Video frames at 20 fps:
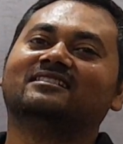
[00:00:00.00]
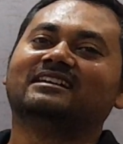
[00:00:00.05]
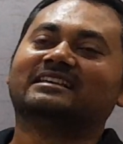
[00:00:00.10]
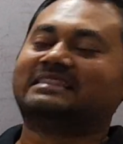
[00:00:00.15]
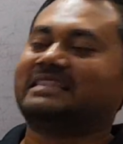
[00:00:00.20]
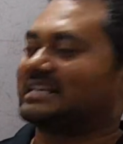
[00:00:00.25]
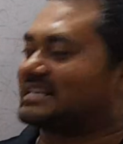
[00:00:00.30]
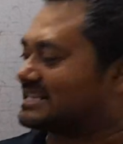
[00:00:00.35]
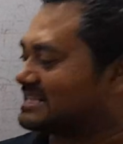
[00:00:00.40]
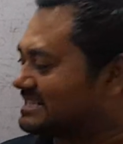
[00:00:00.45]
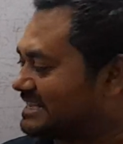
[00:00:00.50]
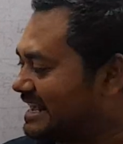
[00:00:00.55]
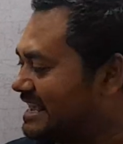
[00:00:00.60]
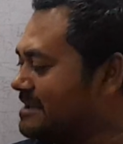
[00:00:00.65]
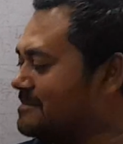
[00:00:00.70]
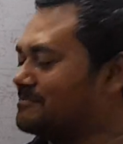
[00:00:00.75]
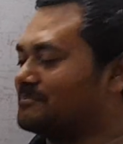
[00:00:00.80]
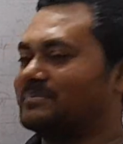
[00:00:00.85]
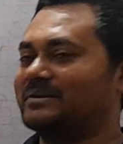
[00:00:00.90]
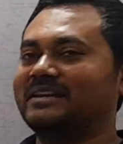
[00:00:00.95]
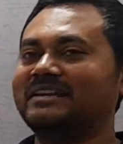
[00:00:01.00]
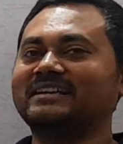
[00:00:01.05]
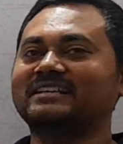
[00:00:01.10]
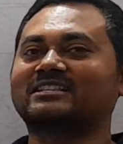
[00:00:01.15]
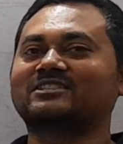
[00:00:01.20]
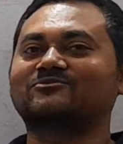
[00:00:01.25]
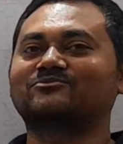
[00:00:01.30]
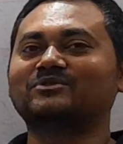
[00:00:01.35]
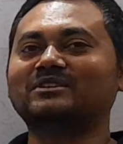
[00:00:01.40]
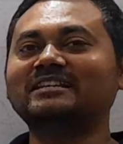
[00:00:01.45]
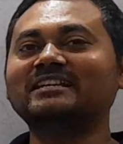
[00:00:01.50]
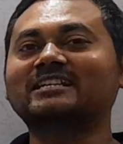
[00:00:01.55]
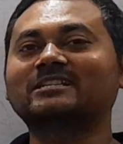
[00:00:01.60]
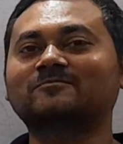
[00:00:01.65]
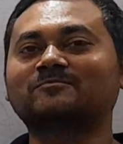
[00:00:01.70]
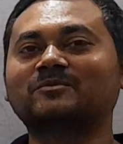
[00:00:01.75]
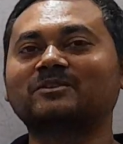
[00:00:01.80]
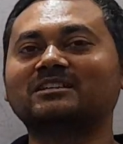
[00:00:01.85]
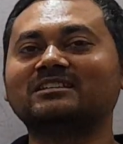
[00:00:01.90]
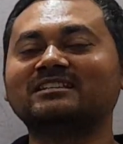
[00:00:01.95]
the same place will
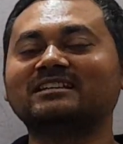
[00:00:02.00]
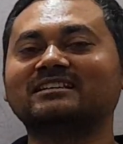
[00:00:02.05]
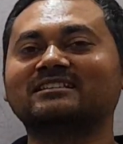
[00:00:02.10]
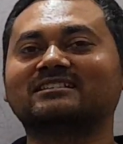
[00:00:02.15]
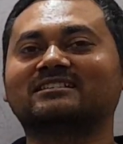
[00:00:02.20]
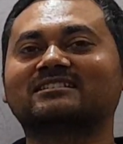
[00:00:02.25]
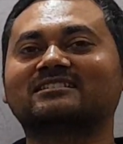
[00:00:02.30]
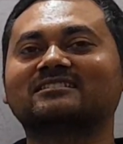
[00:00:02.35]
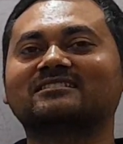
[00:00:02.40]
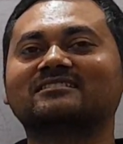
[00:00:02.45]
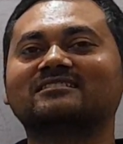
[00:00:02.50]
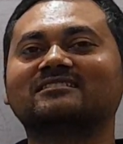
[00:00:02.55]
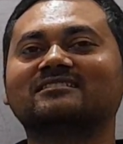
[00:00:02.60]
experience